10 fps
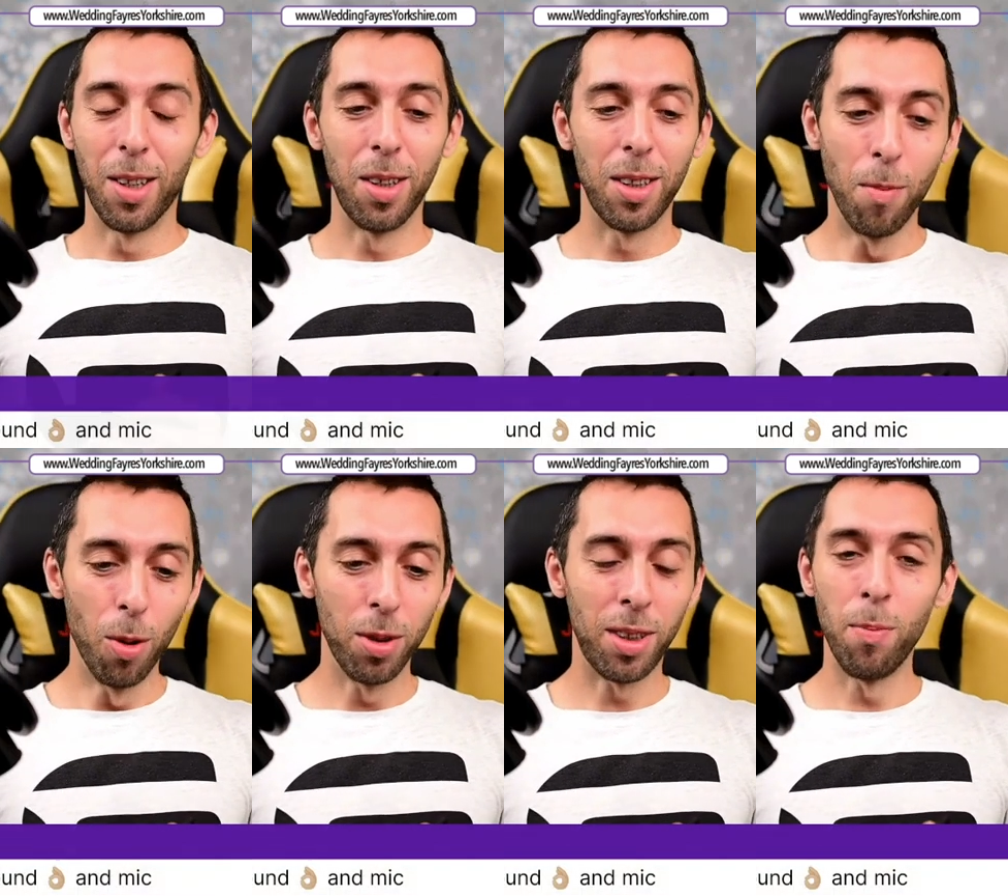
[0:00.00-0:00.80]
the
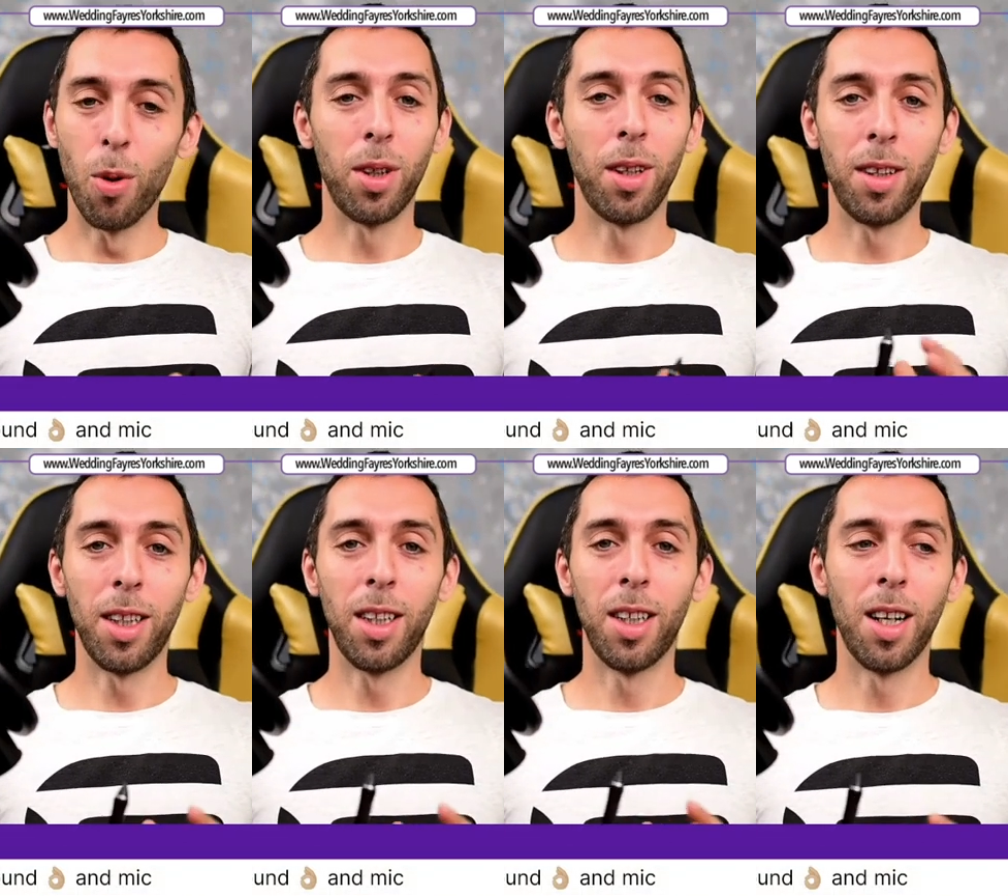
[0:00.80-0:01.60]
most important
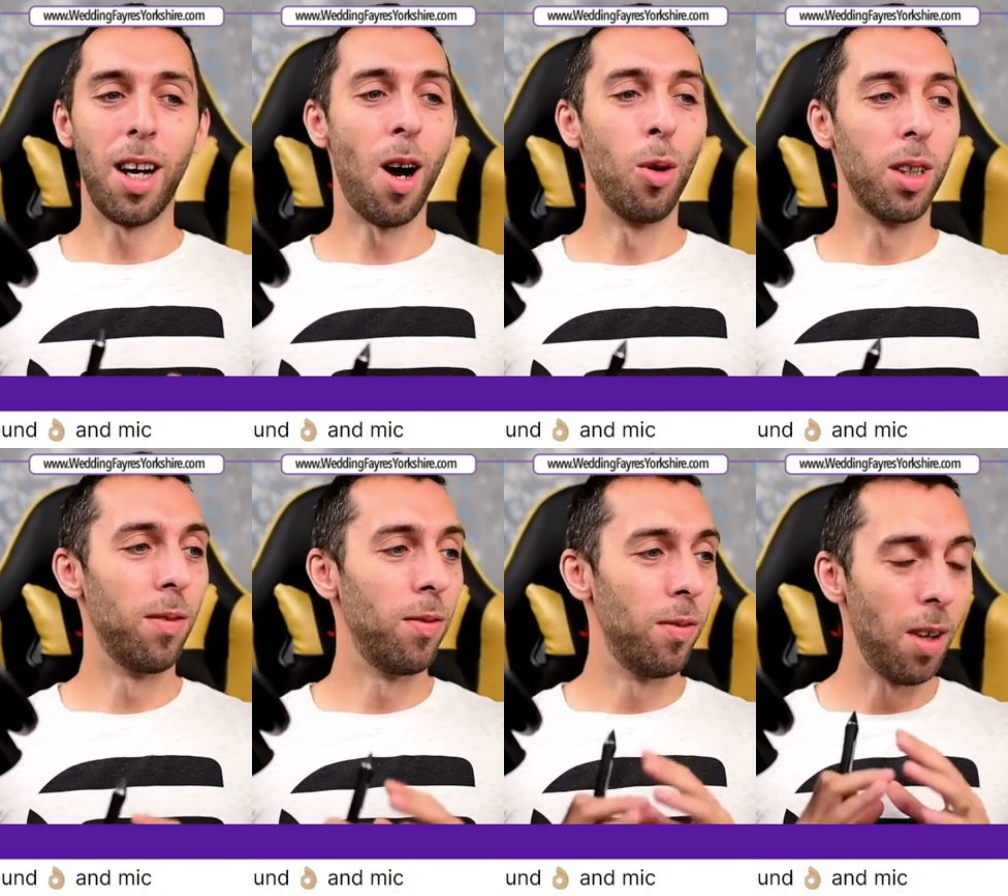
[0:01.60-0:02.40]
thing out
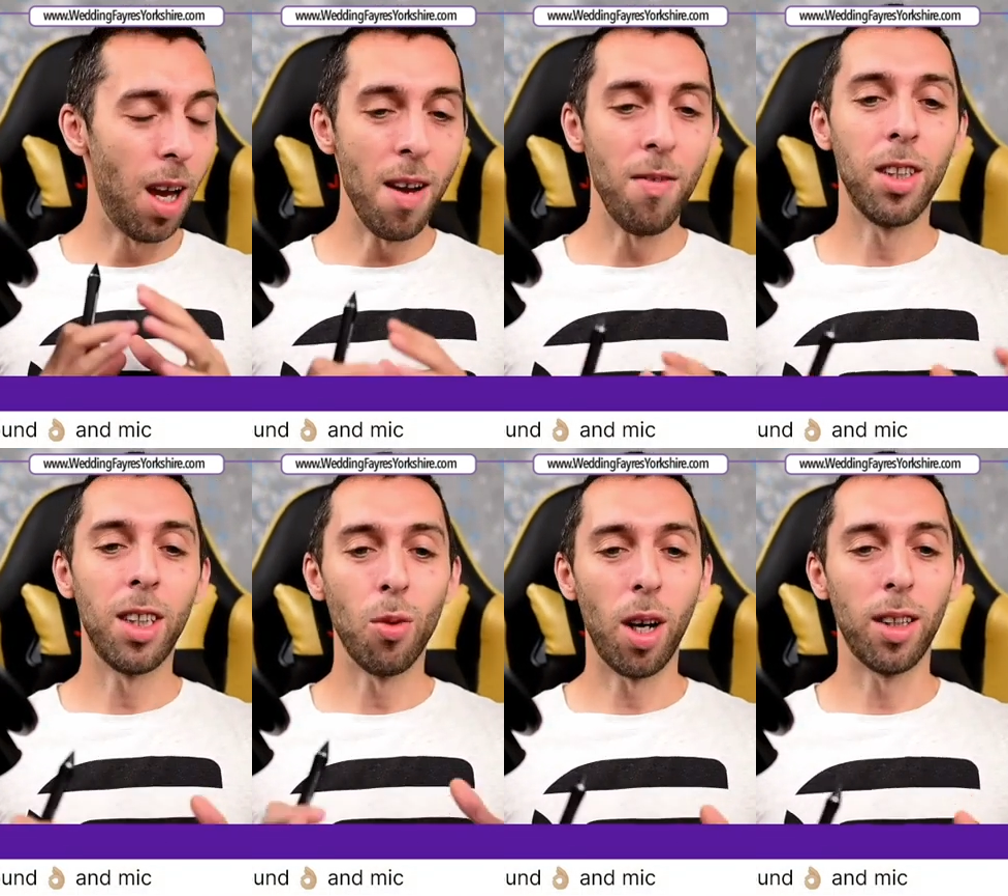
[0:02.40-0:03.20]
of
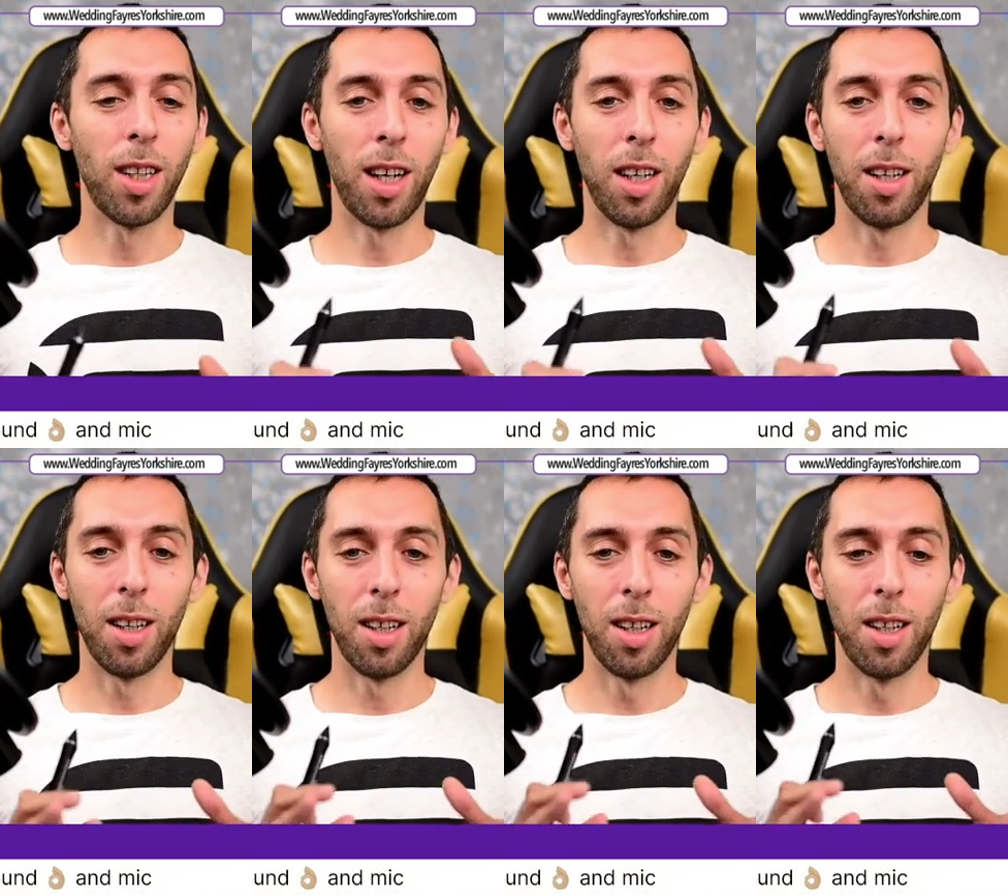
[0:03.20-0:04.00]
everything what i
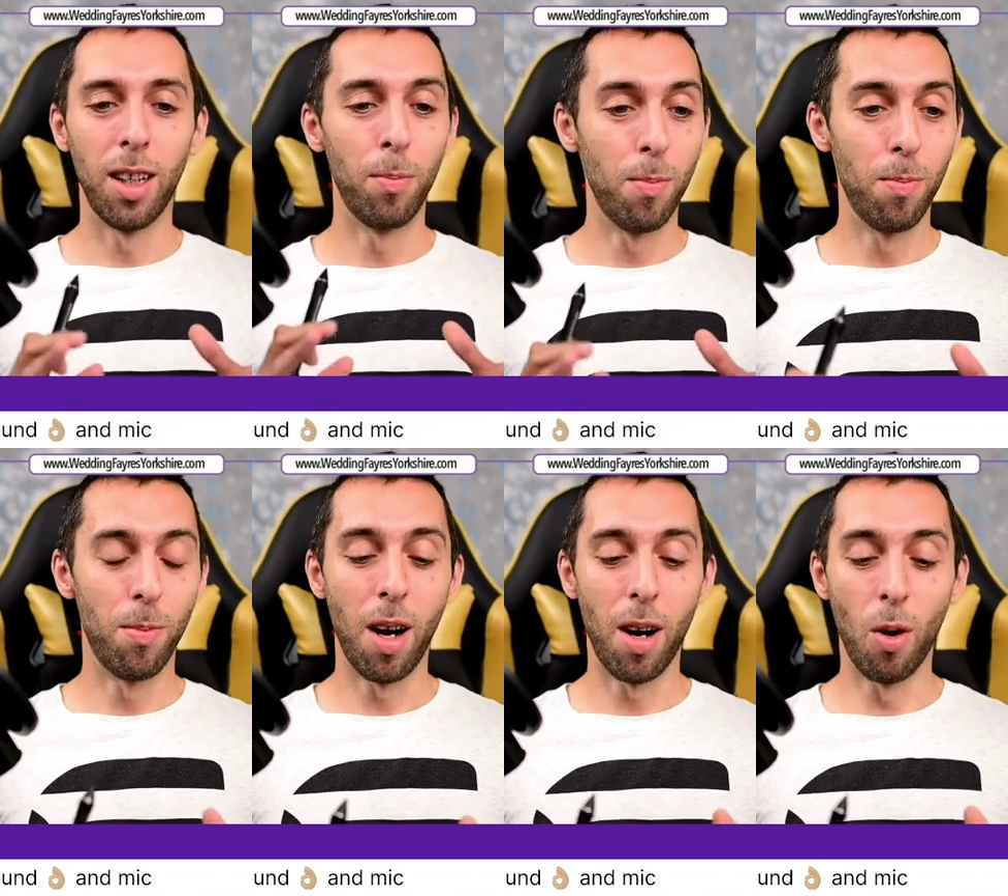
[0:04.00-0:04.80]
uh,
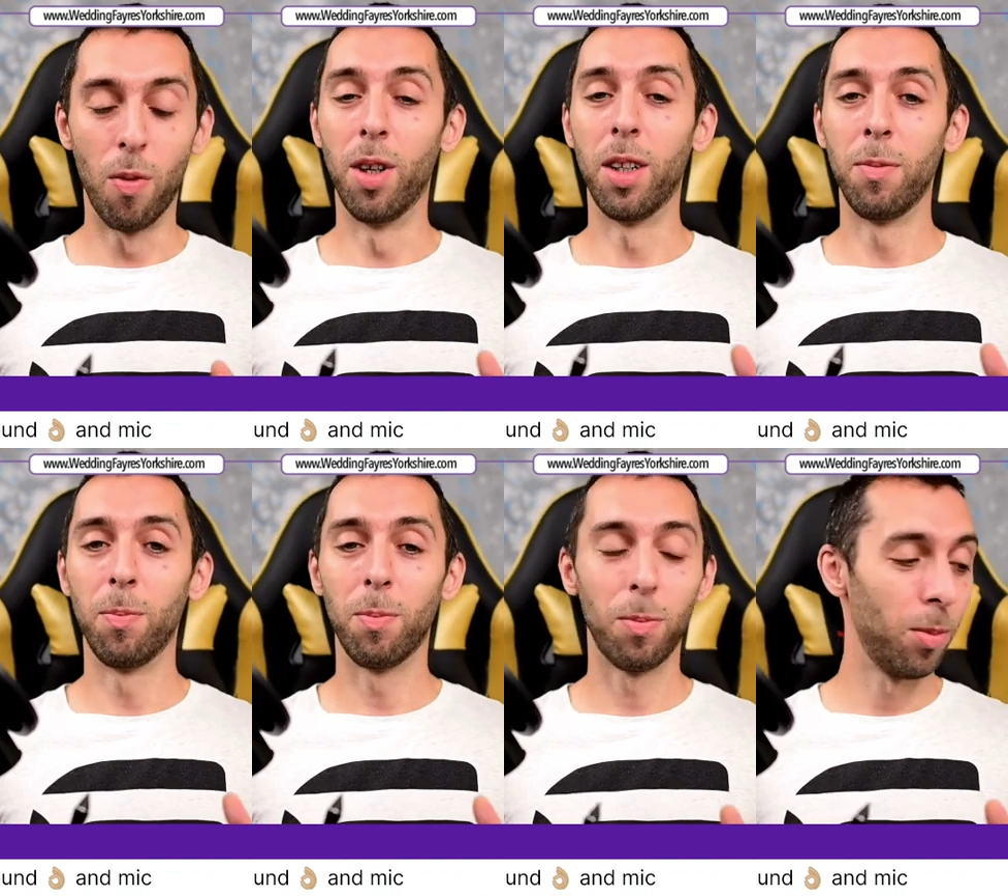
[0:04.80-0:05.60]
offered
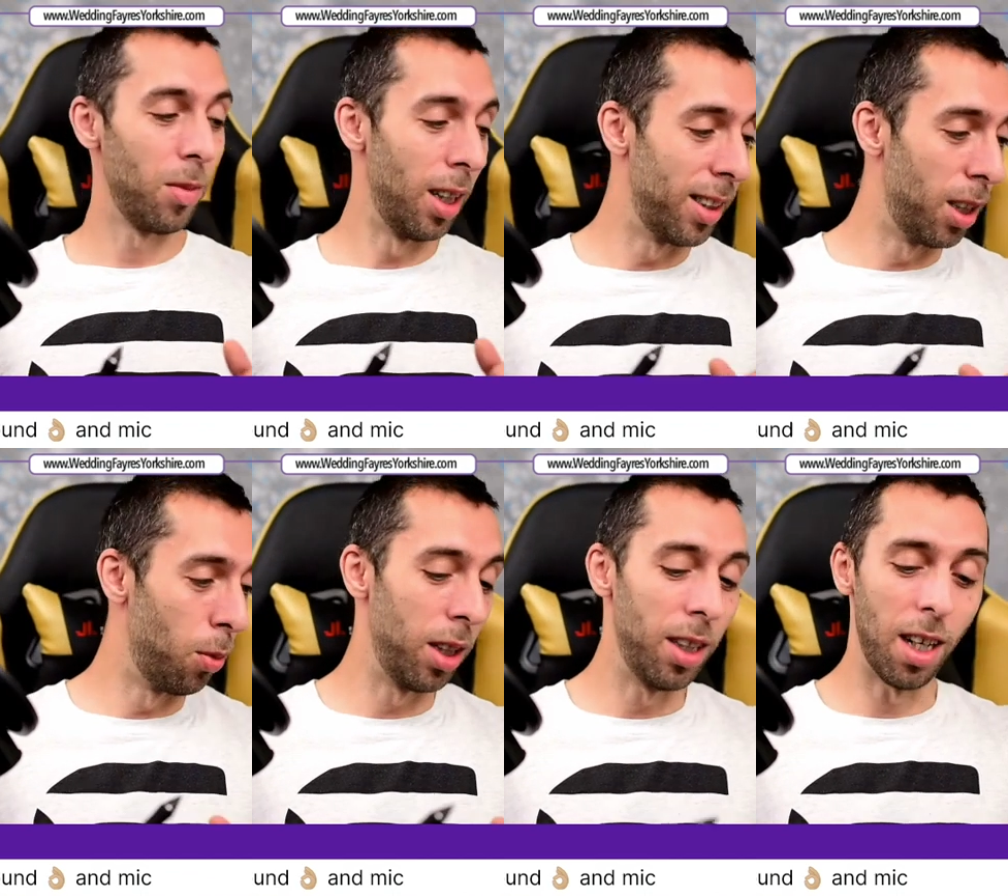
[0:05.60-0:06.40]
is the
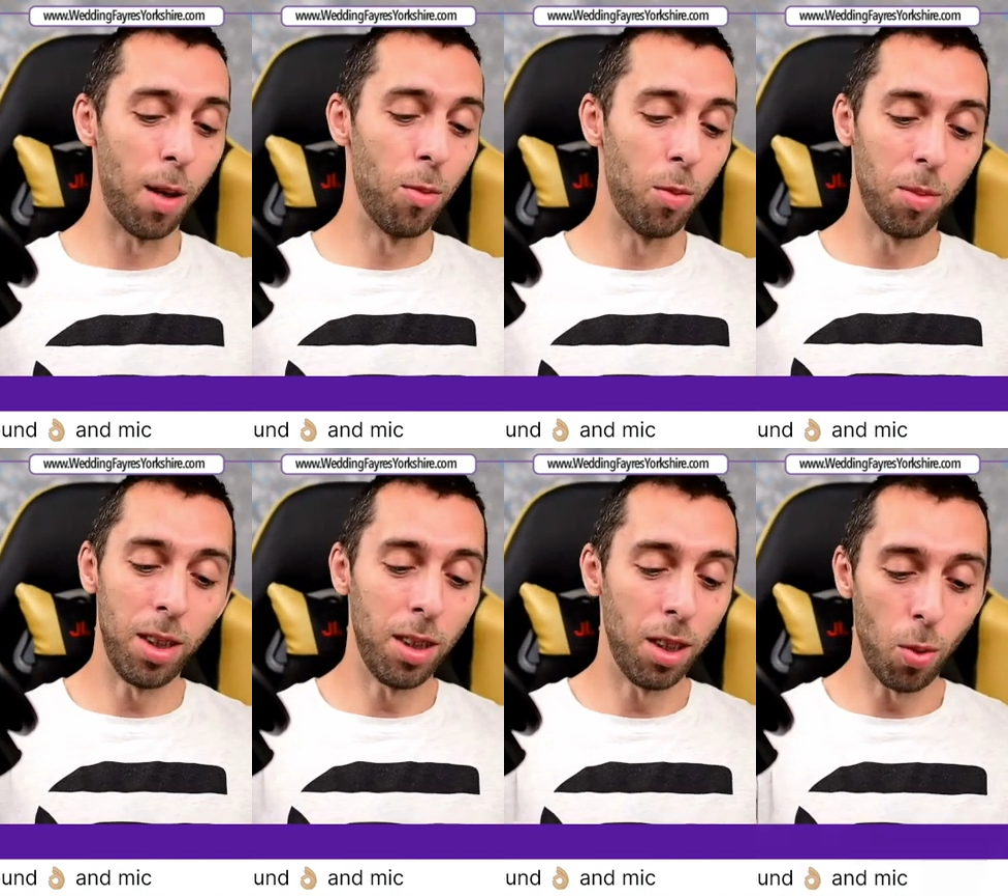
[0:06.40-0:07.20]
wedding album
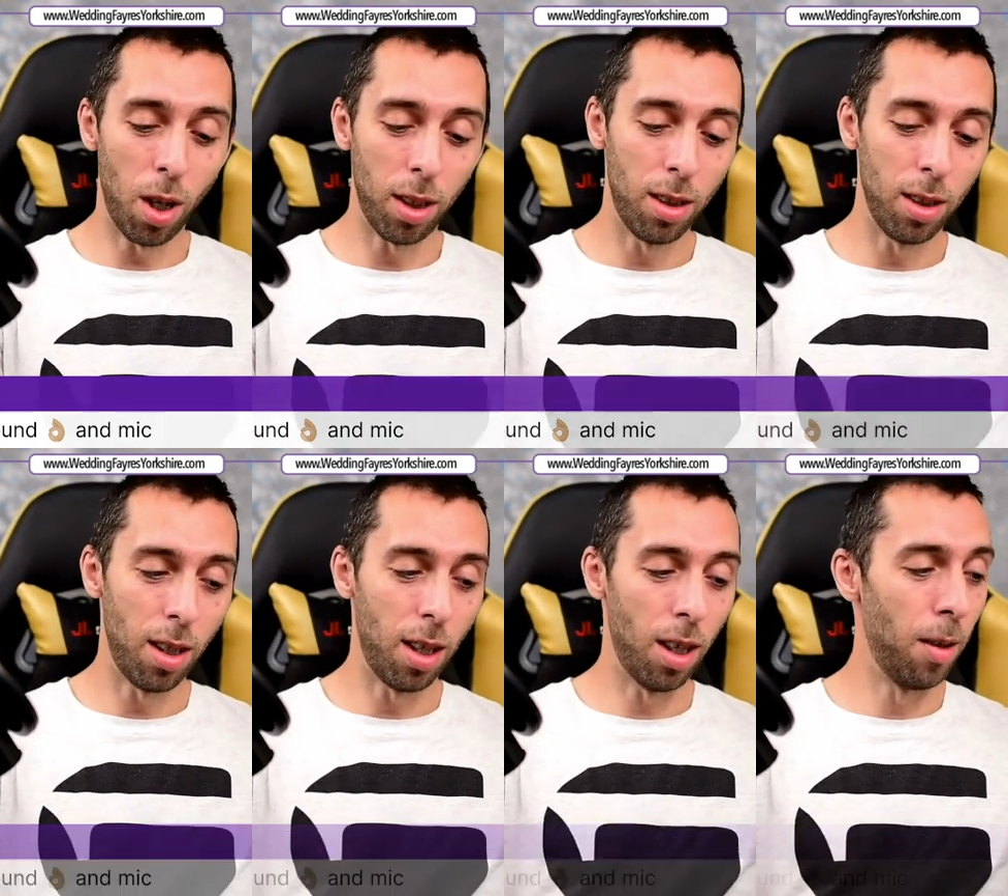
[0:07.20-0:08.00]
this is what
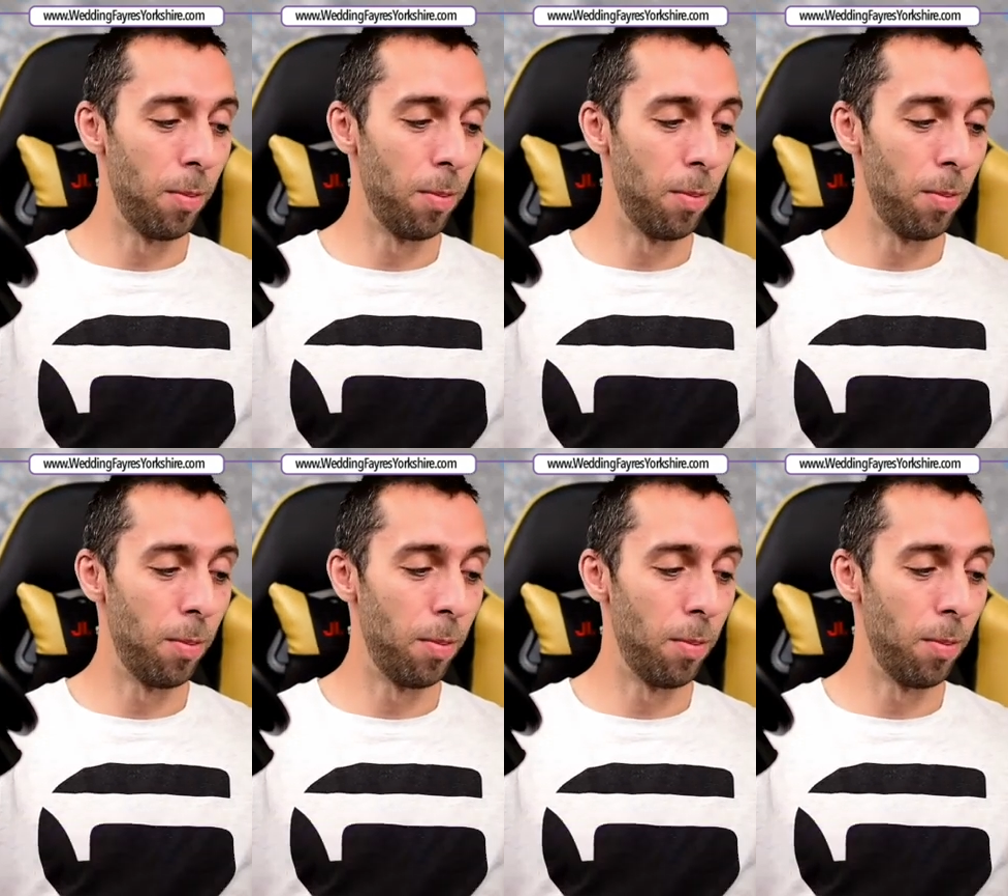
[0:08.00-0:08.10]
uh,